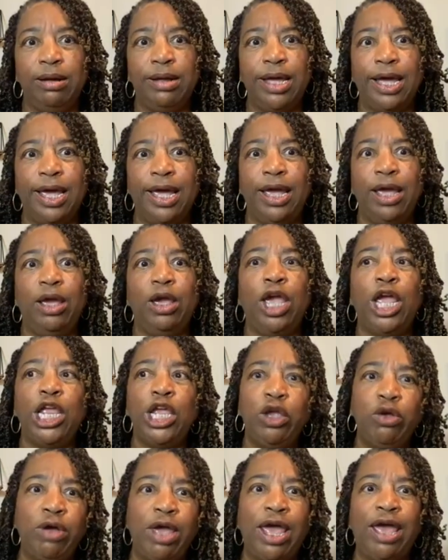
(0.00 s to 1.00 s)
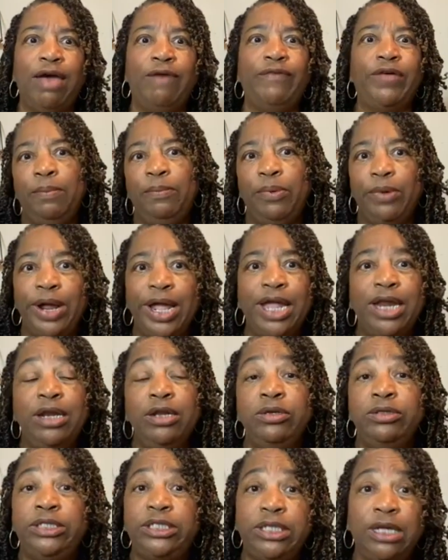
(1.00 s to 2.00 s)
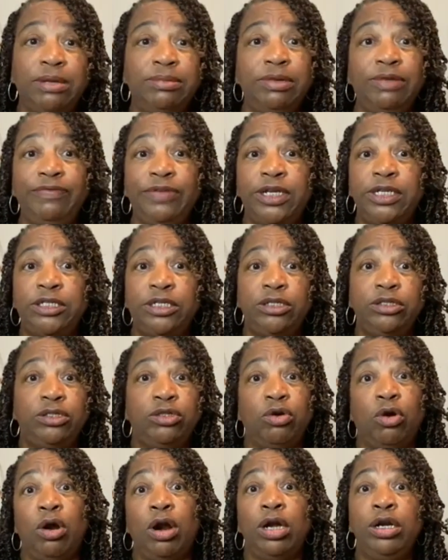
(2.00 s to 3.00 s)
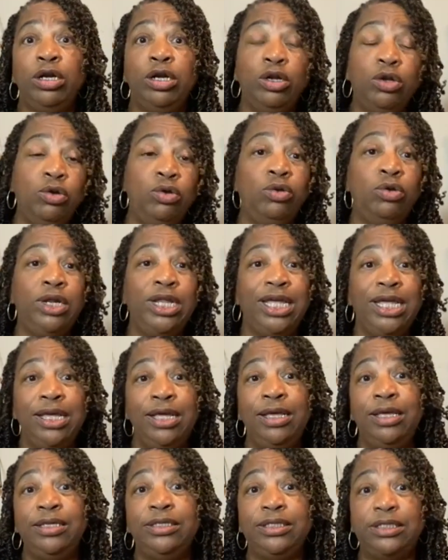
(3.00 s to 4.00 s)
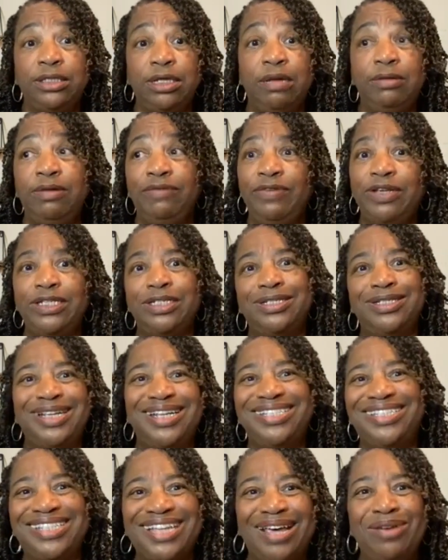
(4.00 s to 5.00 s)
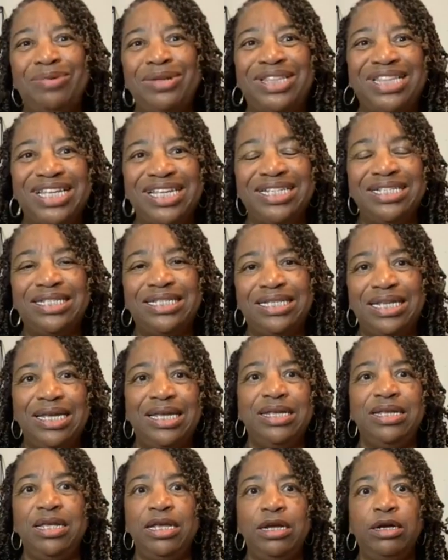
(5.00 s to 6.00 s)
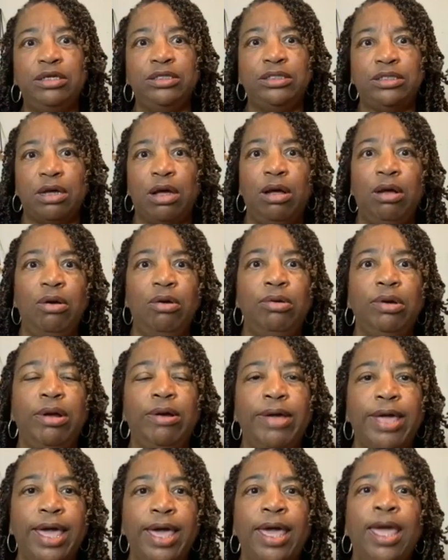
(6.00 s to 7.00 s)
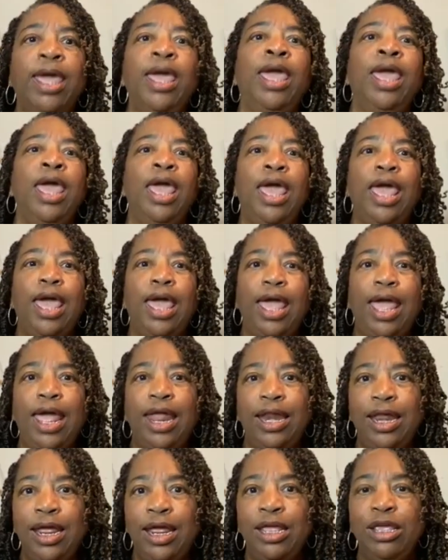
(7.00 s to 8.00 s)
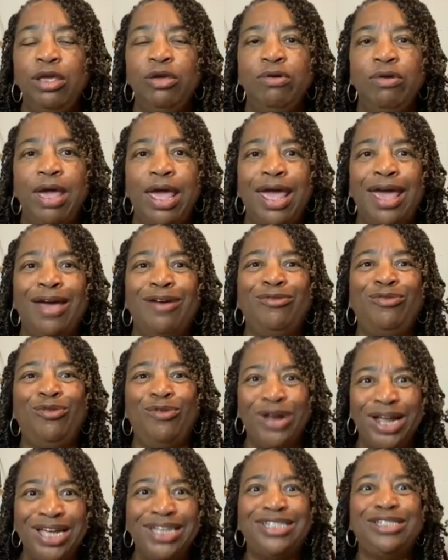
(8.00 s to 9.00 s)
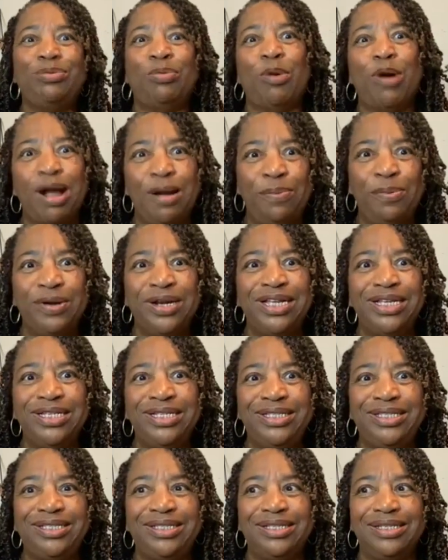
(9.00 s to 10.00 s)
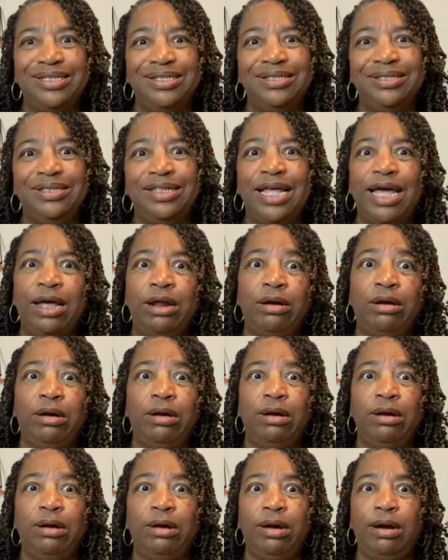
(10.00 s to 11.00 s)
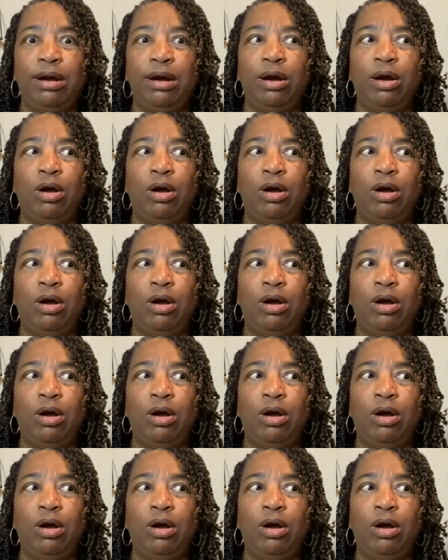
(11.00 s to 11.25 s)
okay? And you have a brand new subdivisions or newly subdivisions, let's say within 10 years old, okay? And then you have ranch properties that are